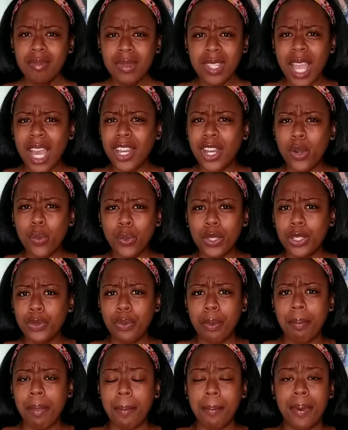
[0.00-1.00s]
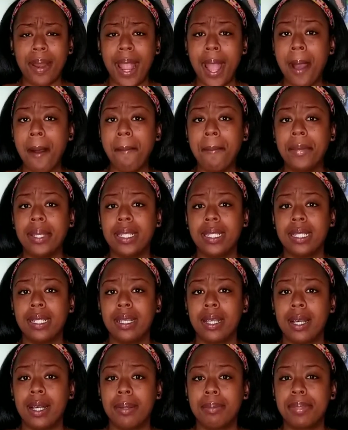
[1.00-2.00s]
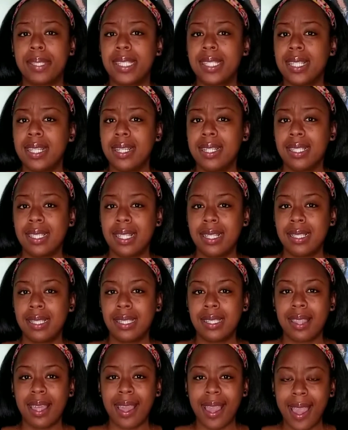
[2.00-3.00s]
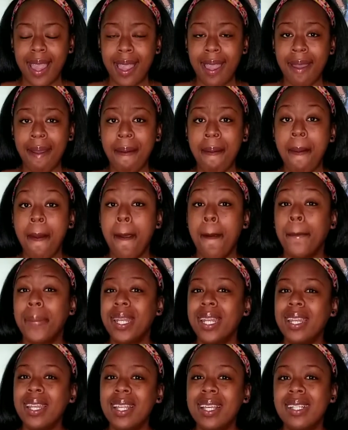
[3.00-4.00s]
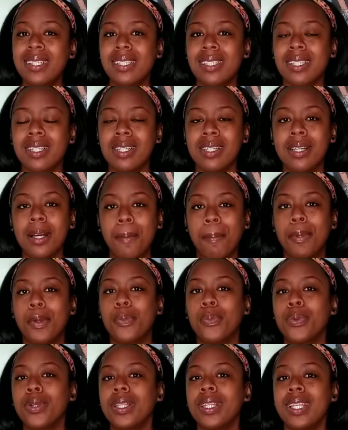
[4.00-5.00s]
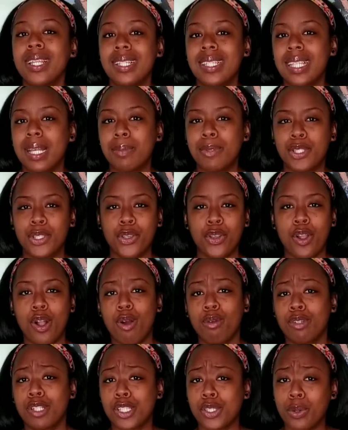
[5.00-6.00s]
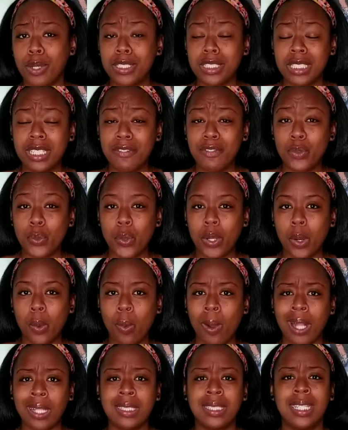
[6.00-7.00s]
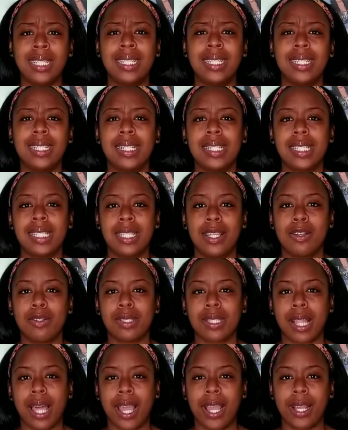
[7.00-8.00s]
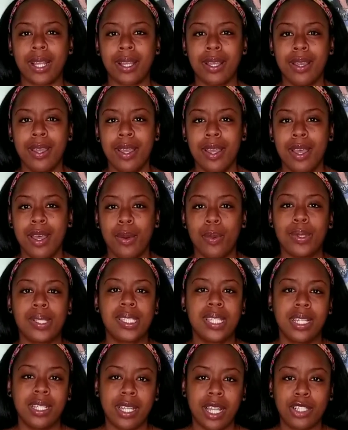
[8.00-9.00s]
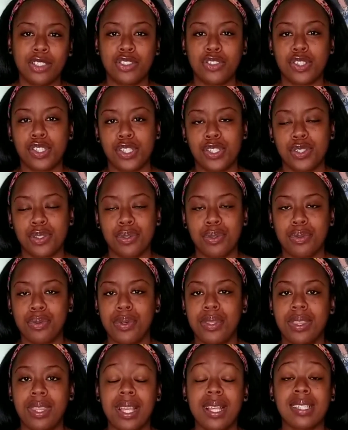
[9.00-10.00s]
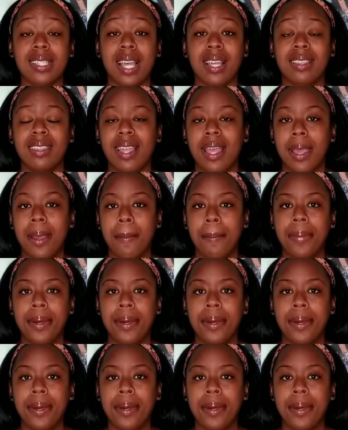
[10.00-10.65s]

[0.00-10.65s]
I don't really remember how many seasons they had, but it is good. But really, it's up to your own discretion if you want to watch it. It does deal like with teenagers in school and things like that.